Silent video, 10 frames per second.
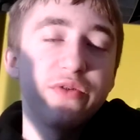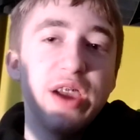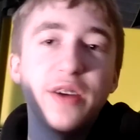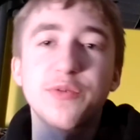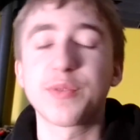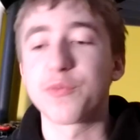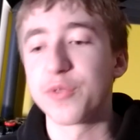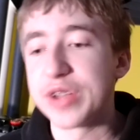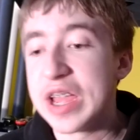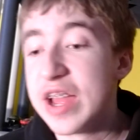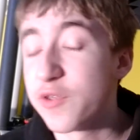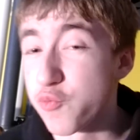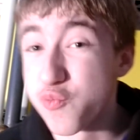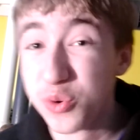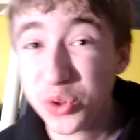yeah, it's been really
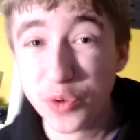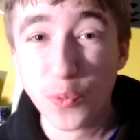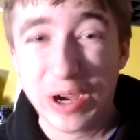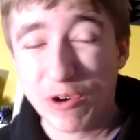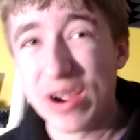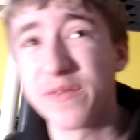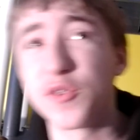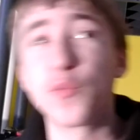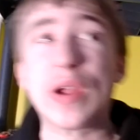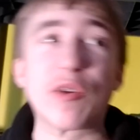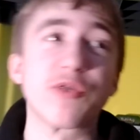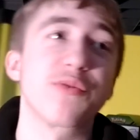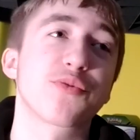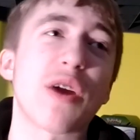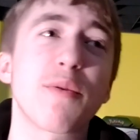it's really weird. I have the weirdest
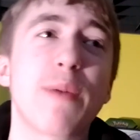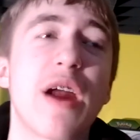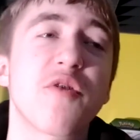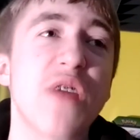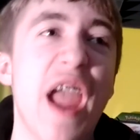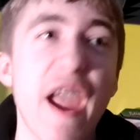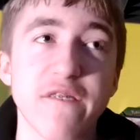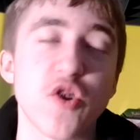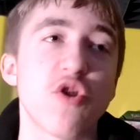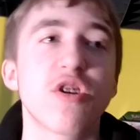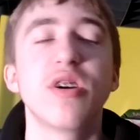subscriber pattern ever.